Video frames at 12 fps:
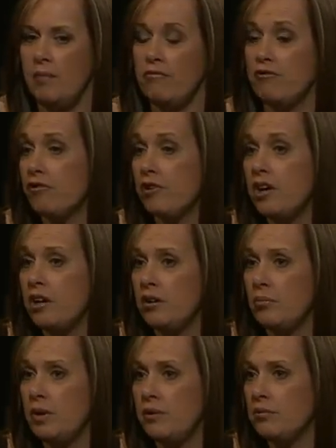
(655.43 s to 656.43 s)

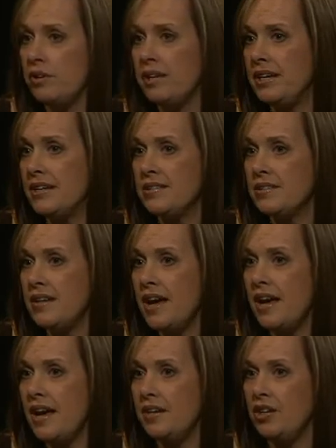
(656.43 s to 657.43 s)
frill, when really it's not.